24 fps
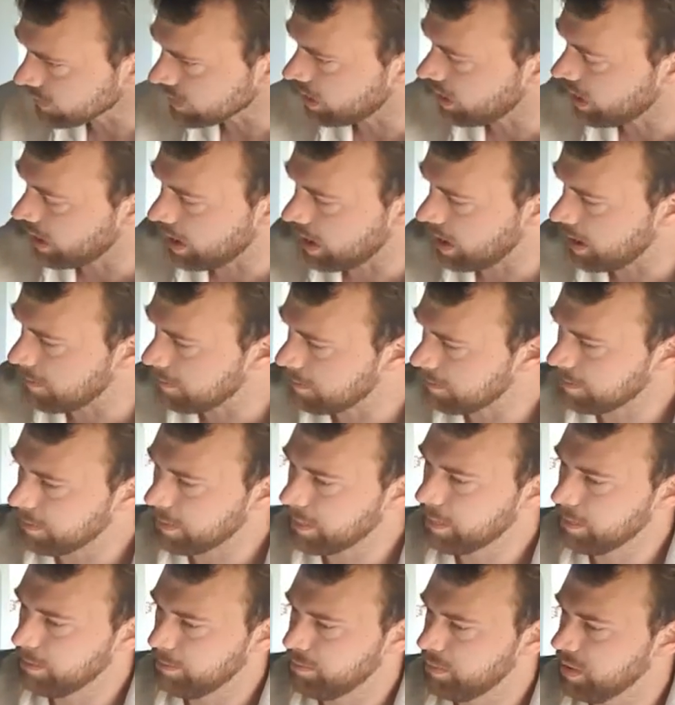
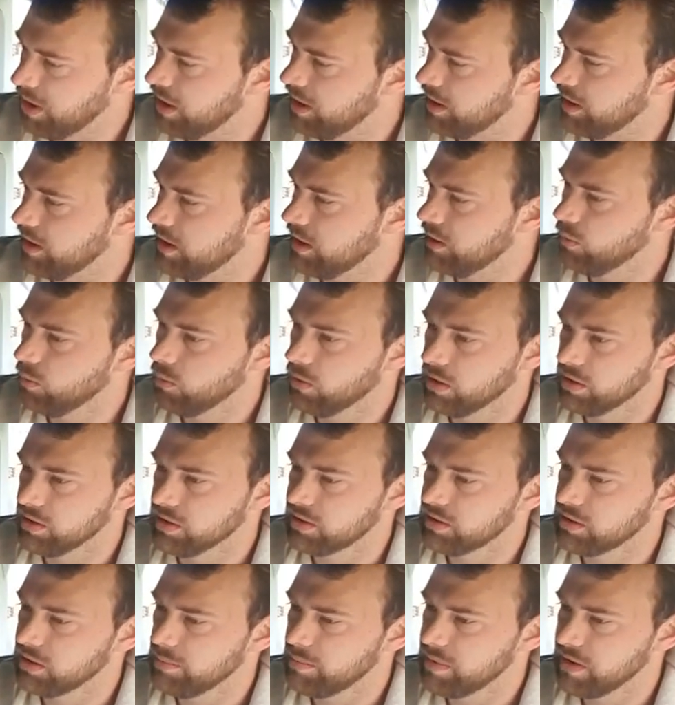but it
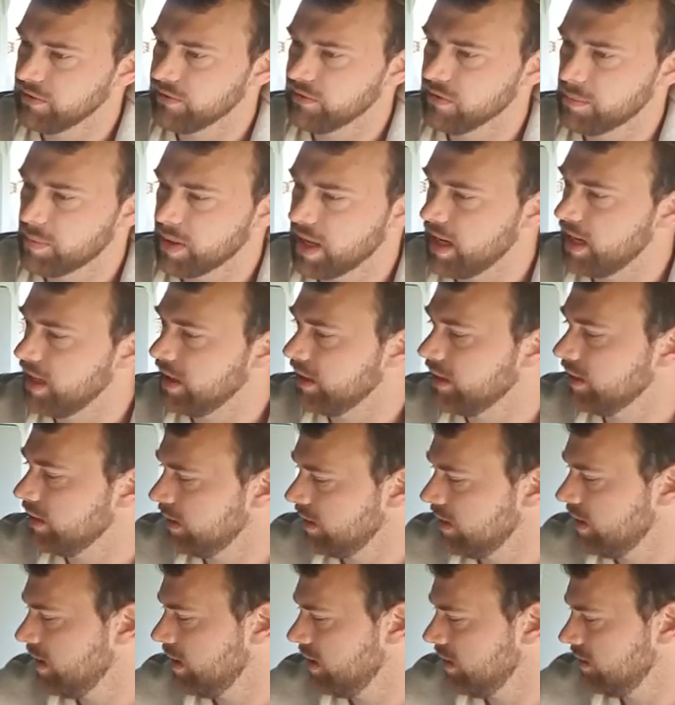was a bit of a pain,
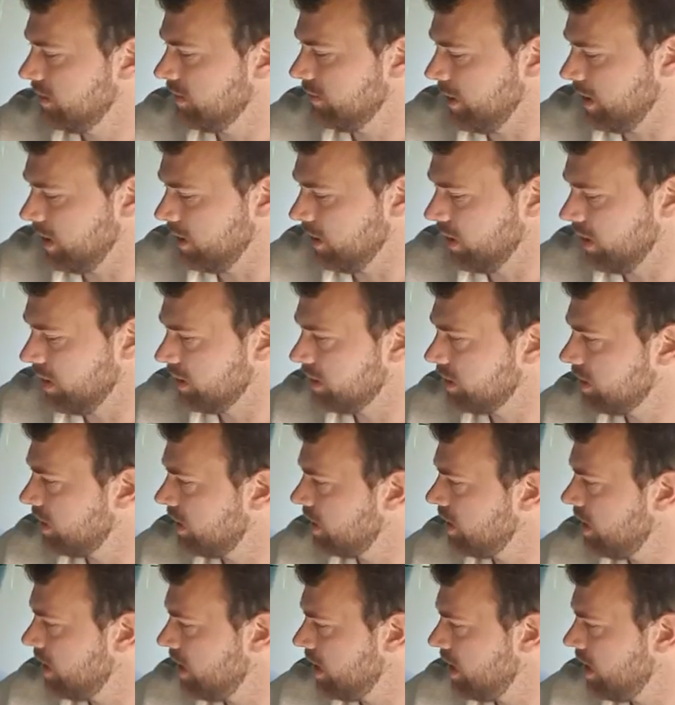to be honest.
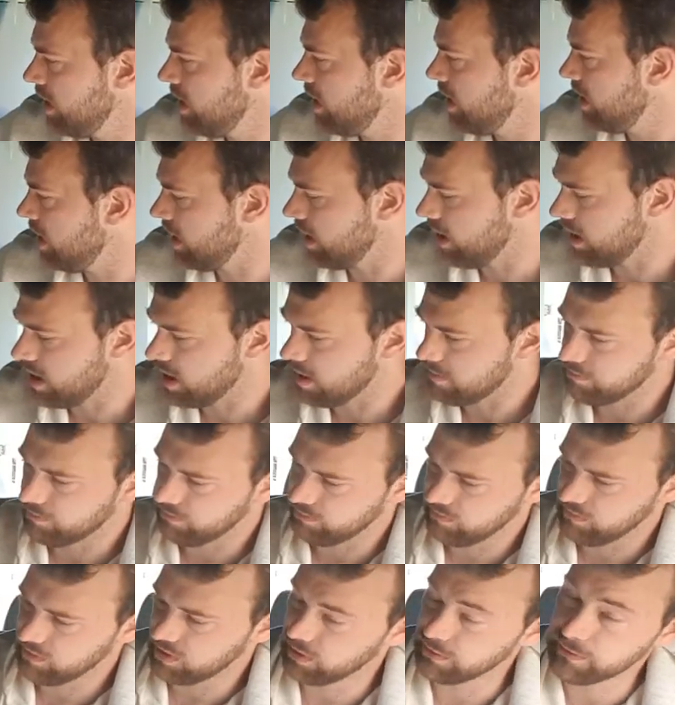
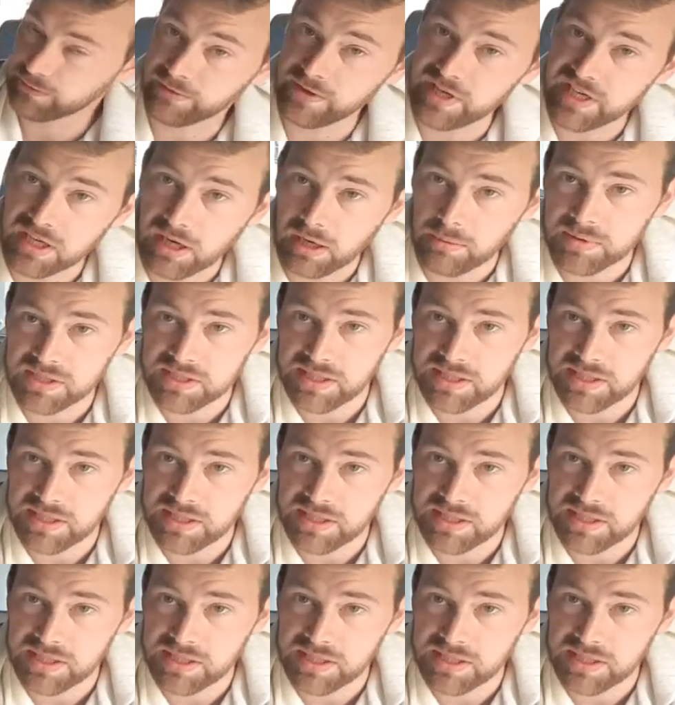Got three cupboards